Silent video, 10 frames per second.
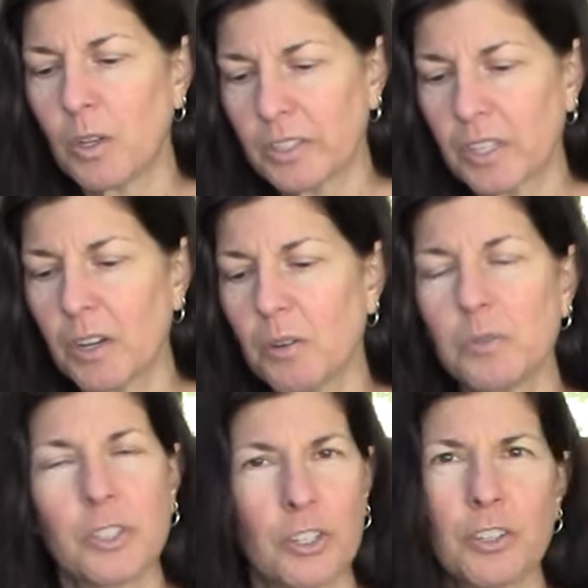also
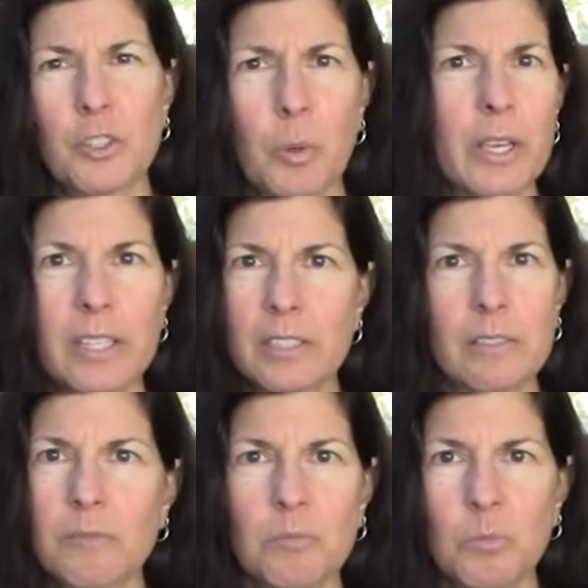dirt,
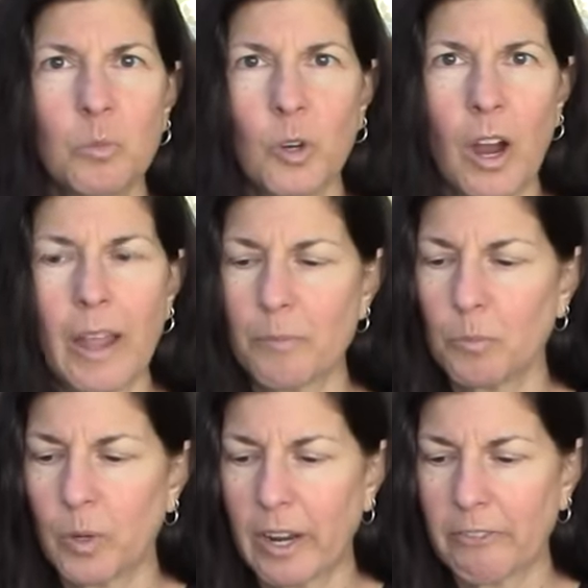twigs, grime,
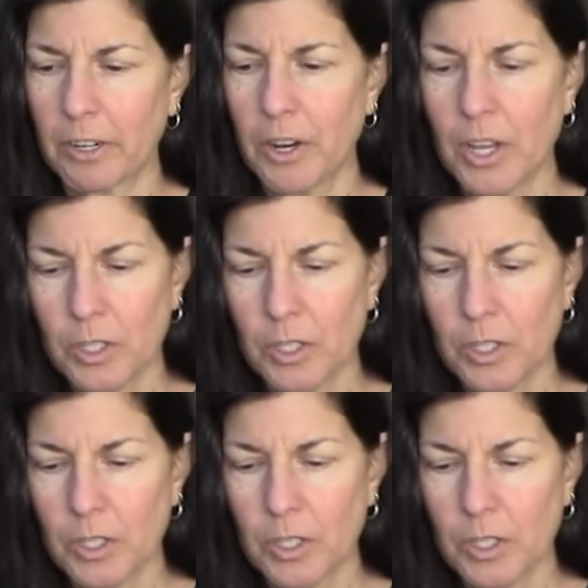whatever.